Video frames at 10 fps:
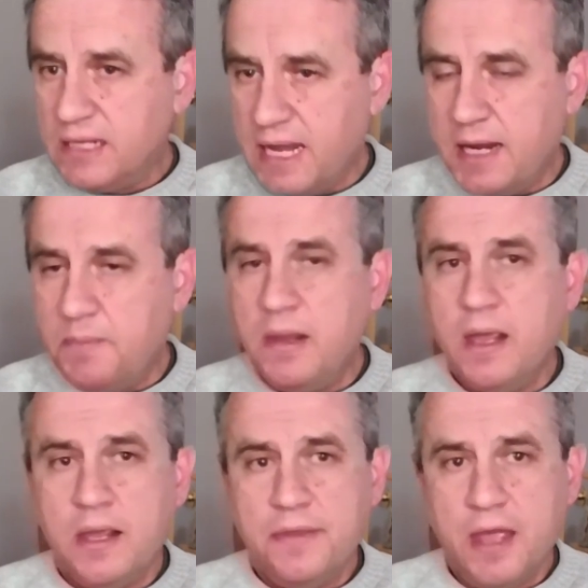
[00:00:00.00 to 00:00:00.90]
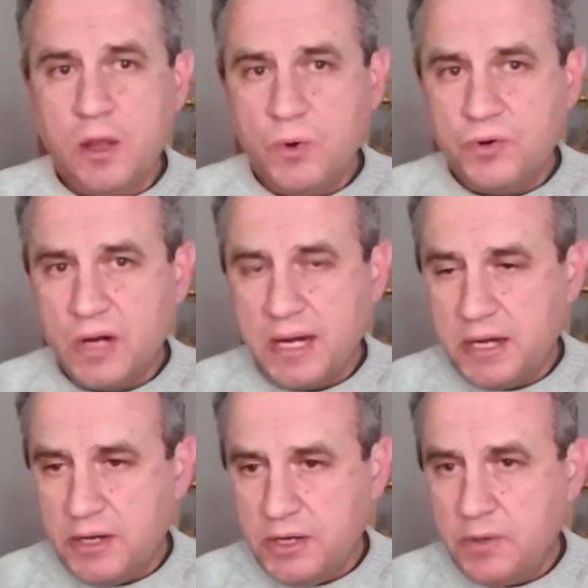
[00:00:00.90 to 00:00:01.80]
came, they
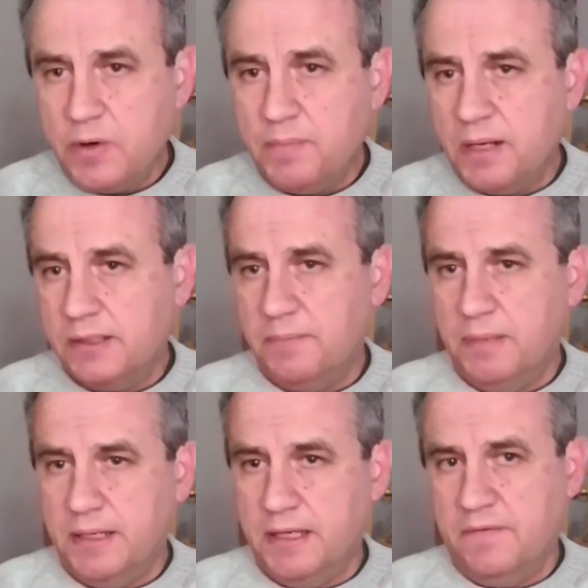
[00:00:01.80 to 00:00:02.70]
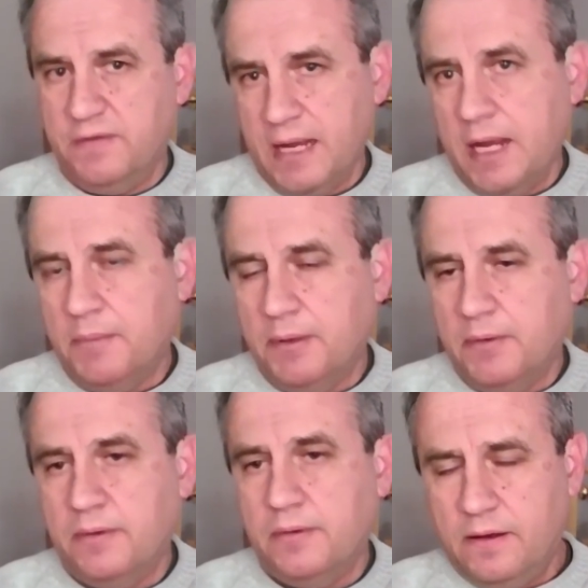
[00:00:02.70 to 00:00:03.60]
already knew about the bending of the hammer.
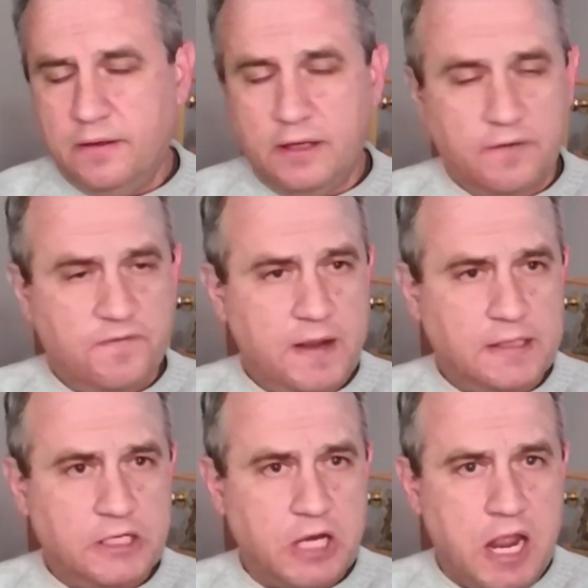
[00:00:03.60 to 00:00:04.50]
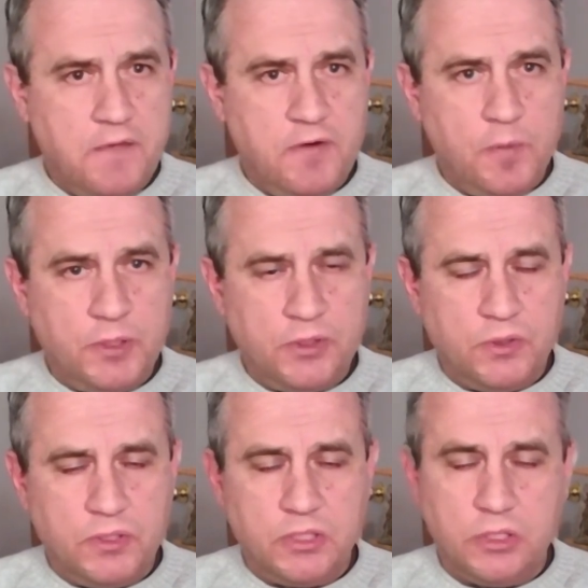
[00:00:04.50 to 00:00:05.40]
The defense had every
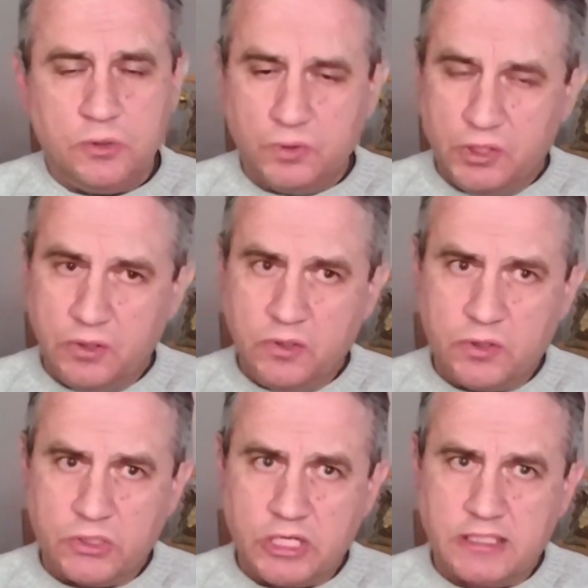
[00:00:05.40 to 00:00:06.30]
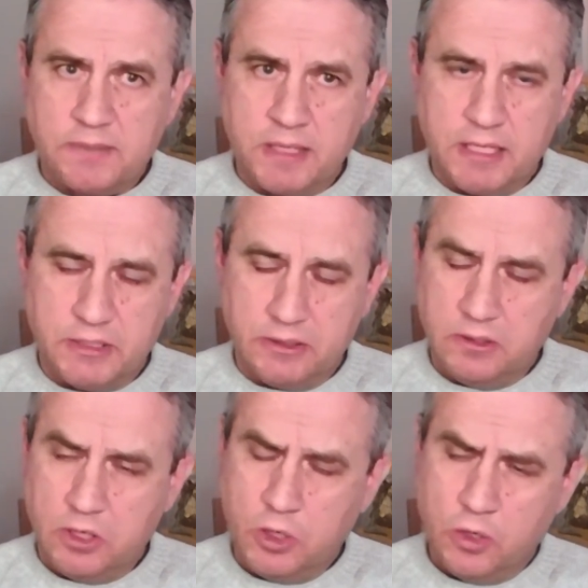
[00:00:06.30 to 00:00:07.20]
opportunity to, during
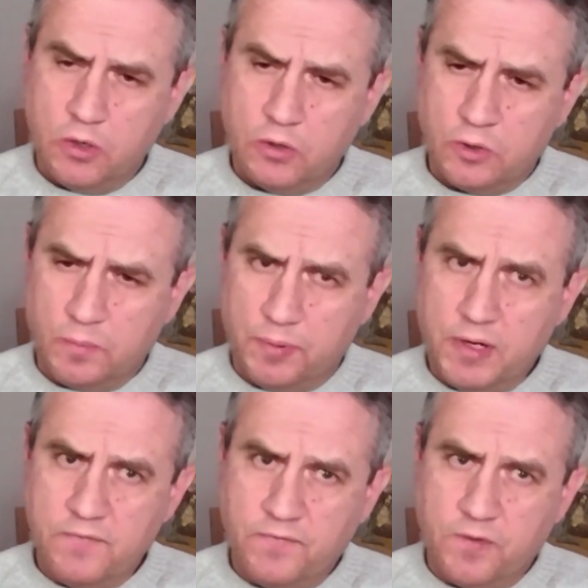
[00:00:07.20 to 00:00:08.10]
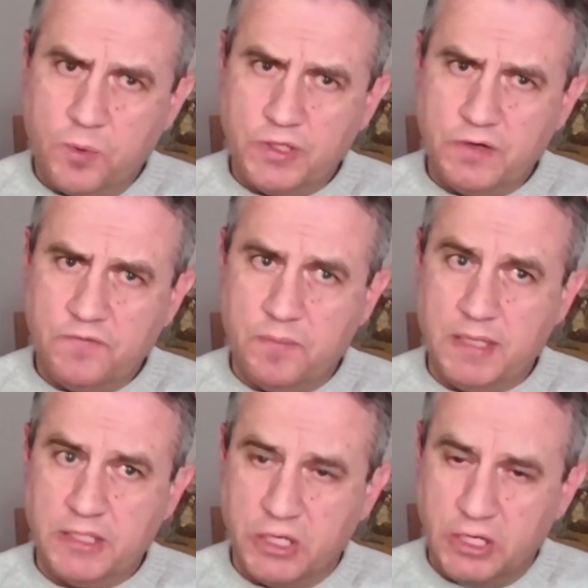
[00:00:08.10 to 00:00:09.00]
cross-examination, to bring forward
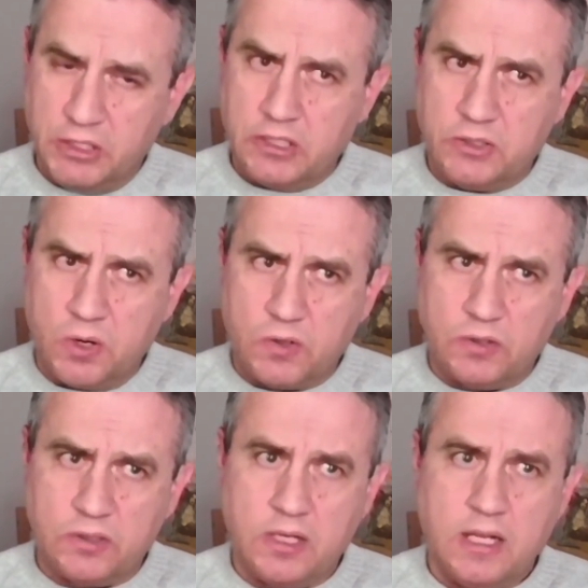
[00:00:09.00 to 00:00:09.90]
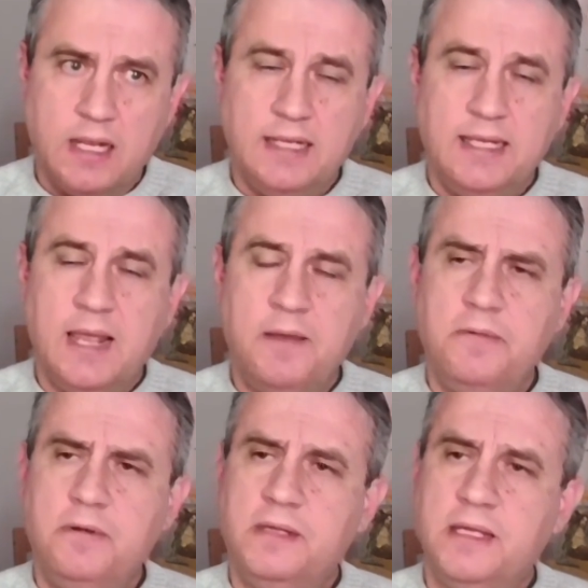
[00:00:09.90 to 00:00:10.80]
information in the docket they
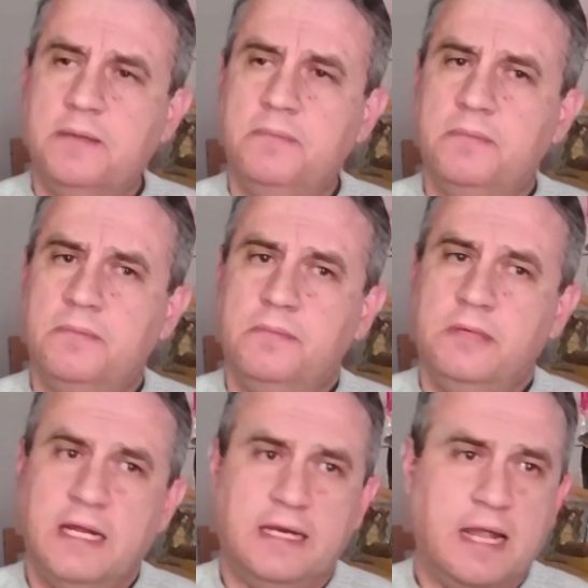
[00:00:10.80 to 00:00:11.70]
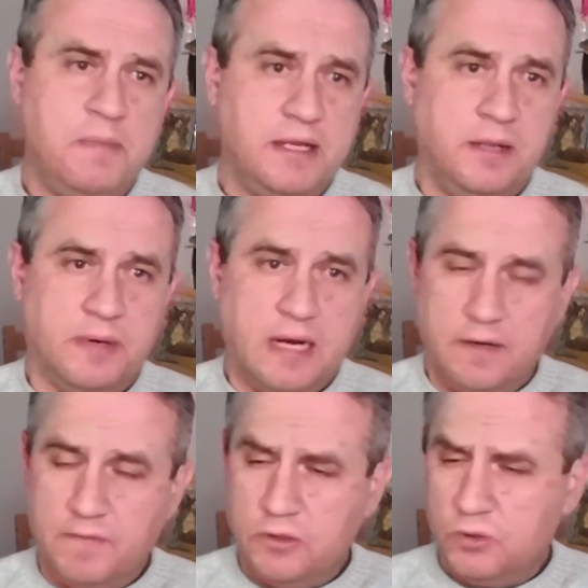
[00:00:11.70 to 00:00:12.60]
may deem
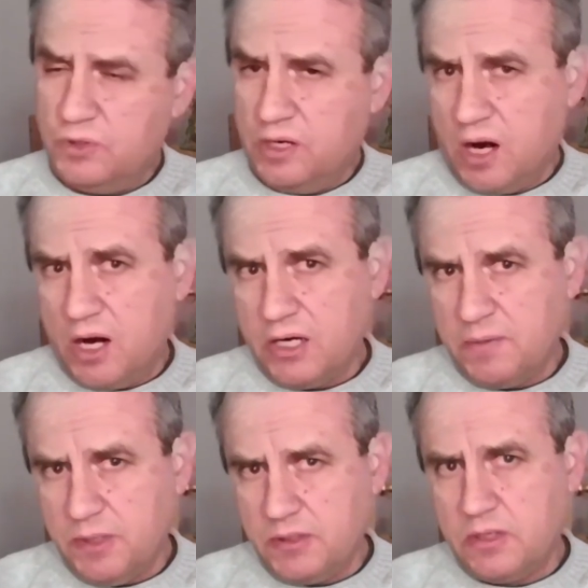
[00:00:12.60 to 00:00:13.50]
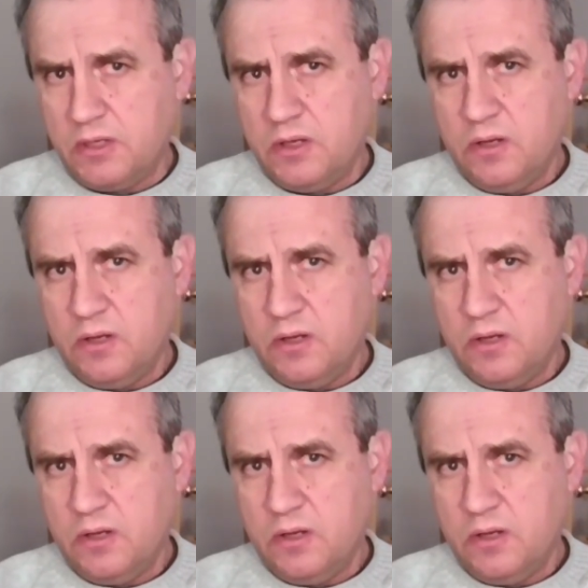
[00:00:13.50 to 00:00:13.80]
relevant to their argument,